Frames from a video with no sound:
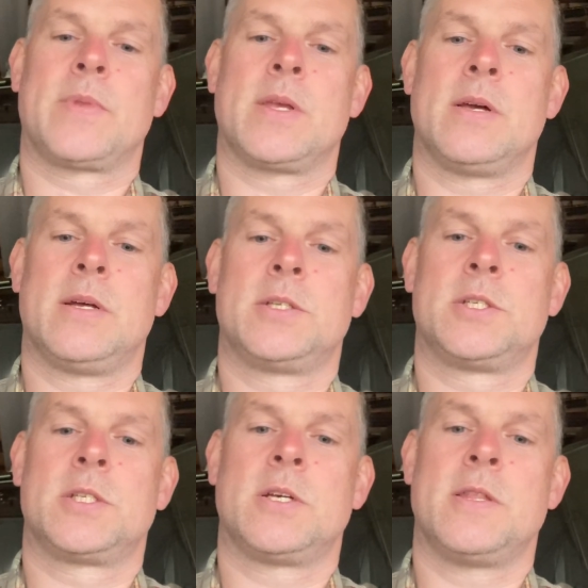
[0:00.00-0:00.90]
Let's
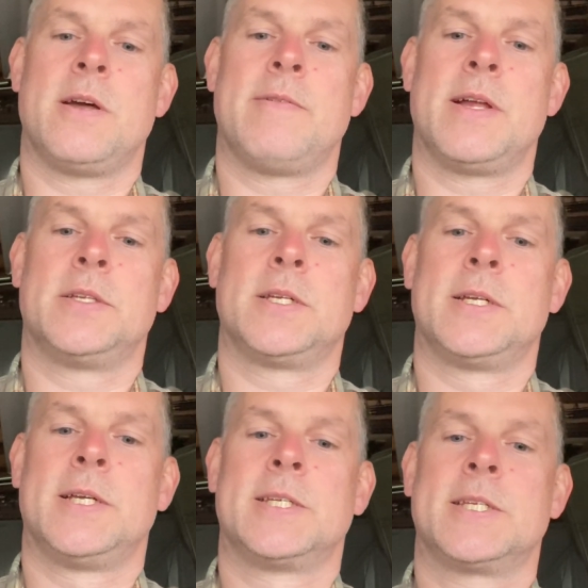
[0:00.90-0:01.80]
just turn that around.
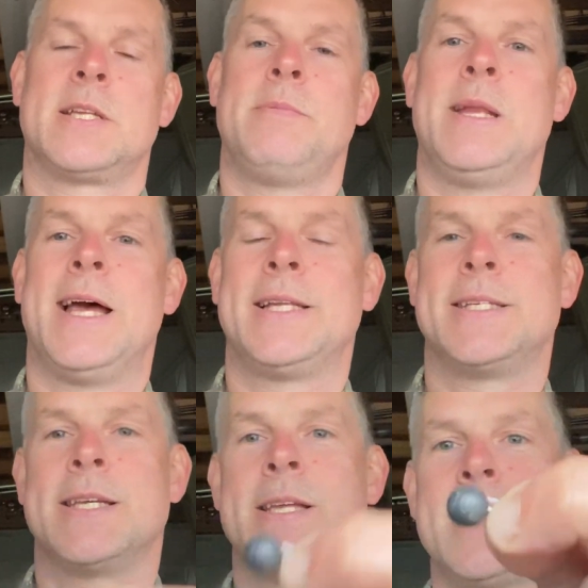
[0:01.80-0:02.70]
So it's going to be
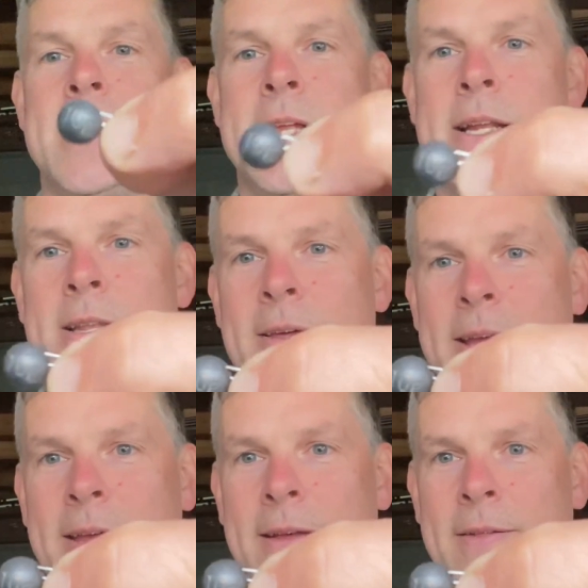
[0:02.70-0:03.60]
landing
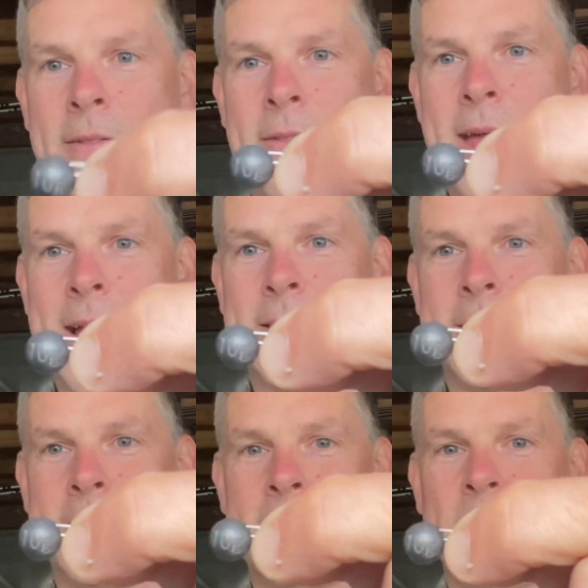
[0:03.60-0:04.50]
like
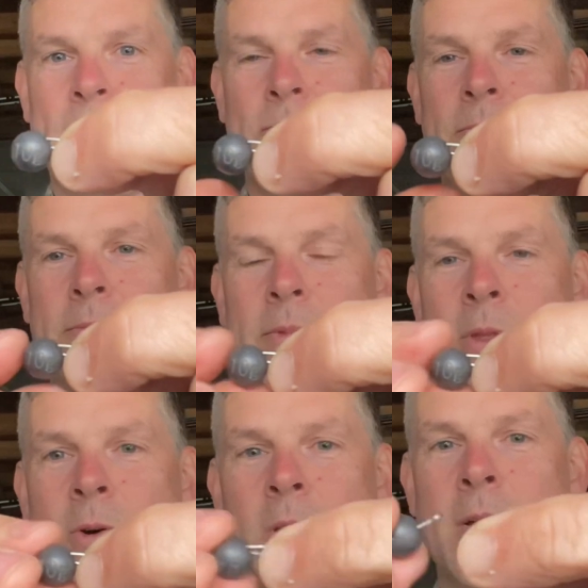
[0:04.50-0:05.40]
that,
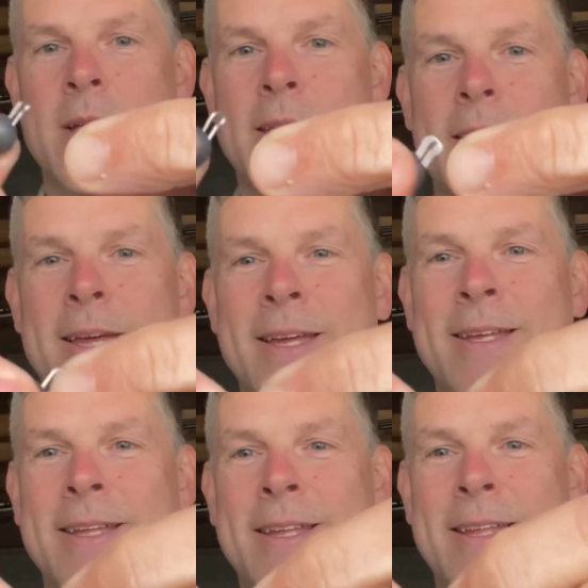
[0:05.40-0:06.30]
not like
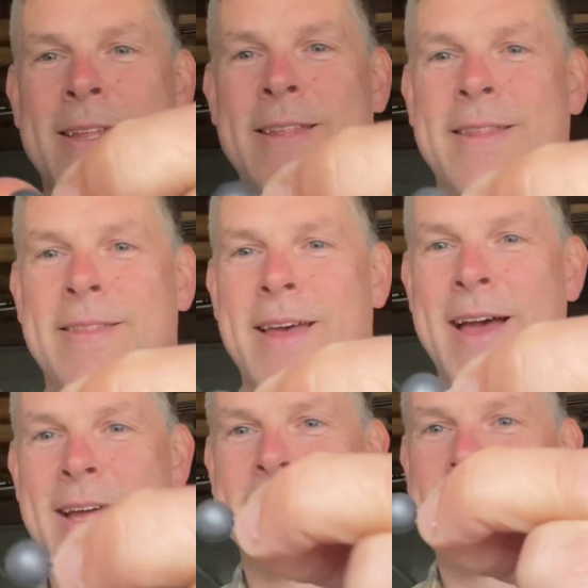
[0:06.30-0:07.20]
the
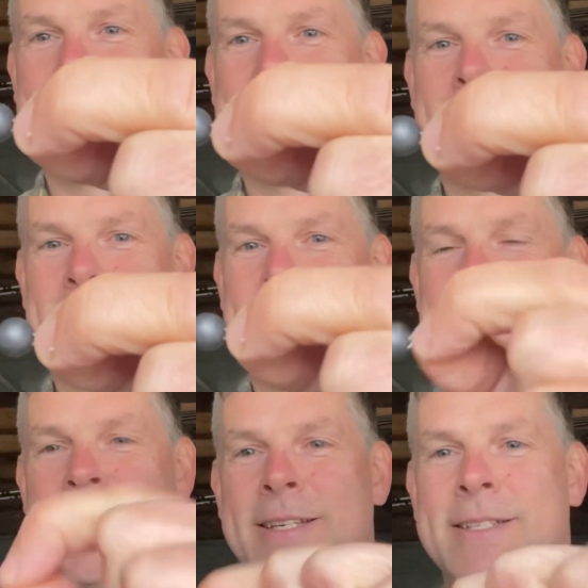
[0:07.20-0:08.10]
hat.
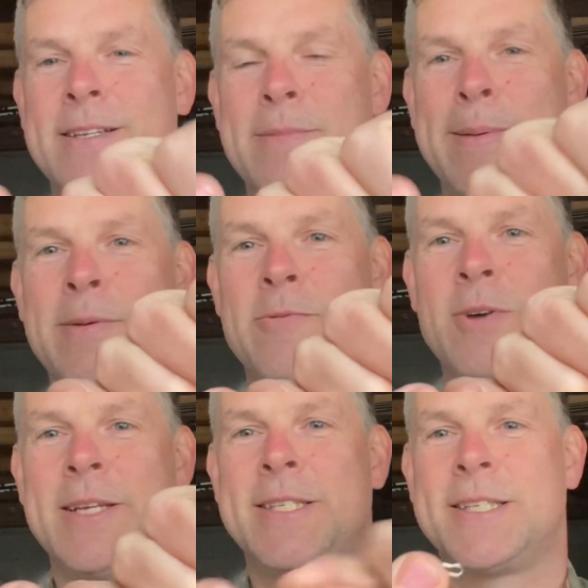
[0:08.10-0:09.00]
Yeah, it's going to
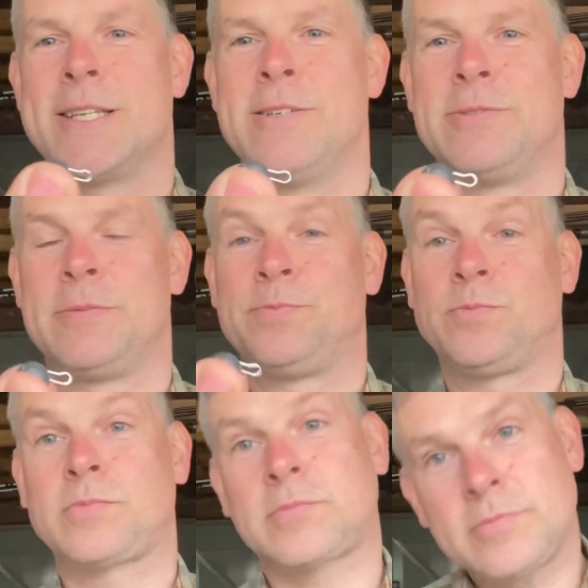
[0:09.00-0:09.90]
right itself.
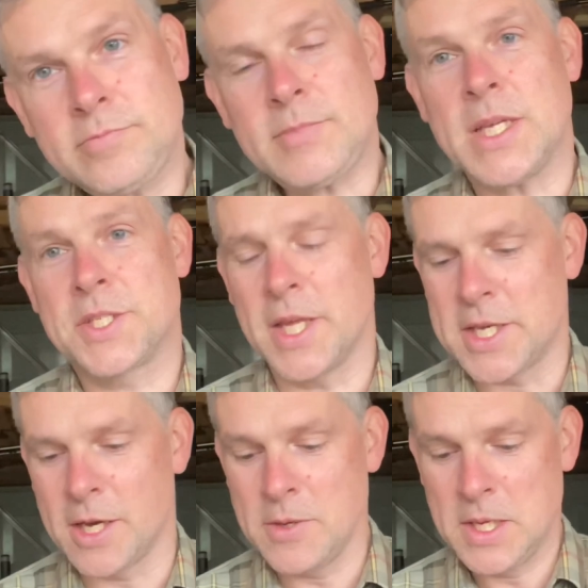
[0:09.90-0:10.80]
So there
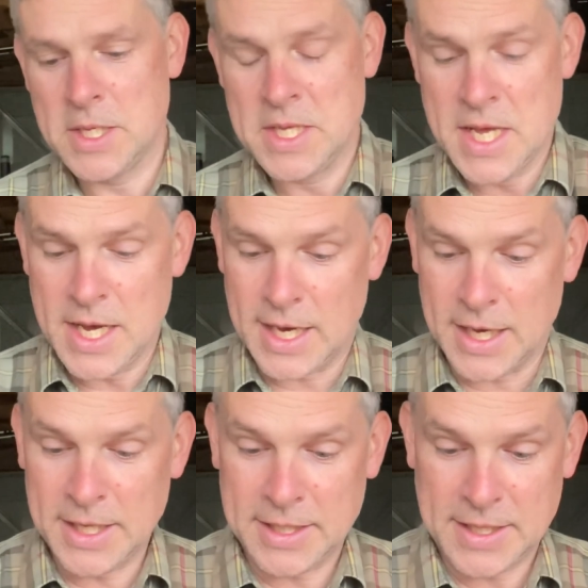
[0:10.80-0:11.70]
you
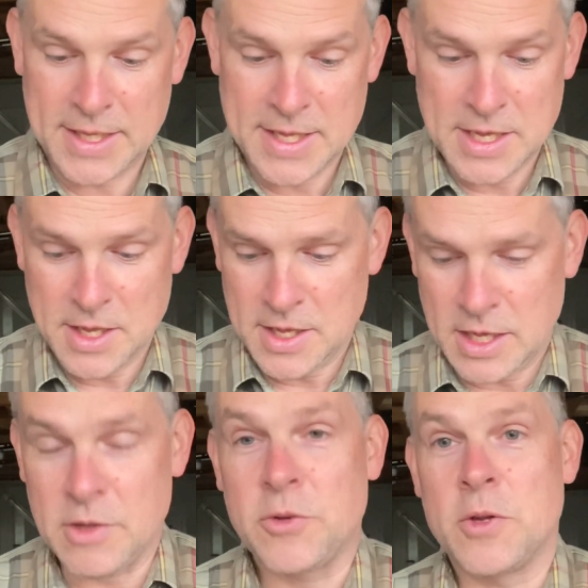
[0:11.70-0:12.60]
go.
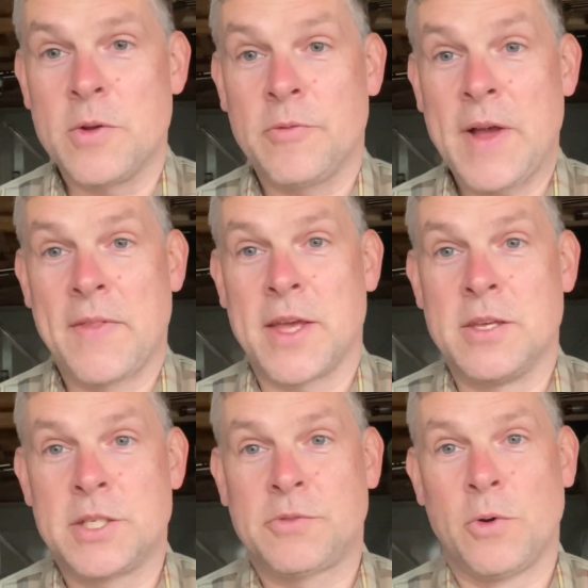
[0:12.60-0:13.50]
If you found that
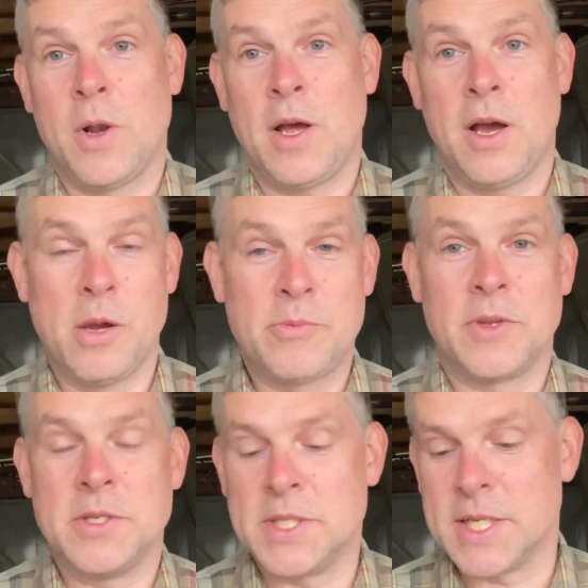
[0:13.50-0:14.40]
useful,
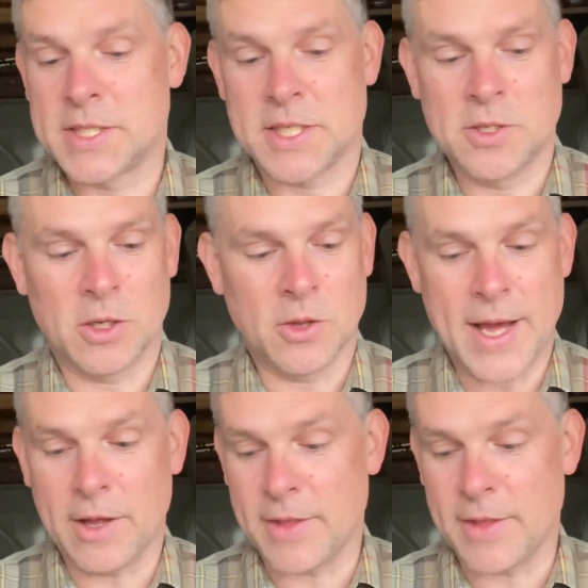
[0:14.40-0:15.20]
hopefully you did, because there's not a lot out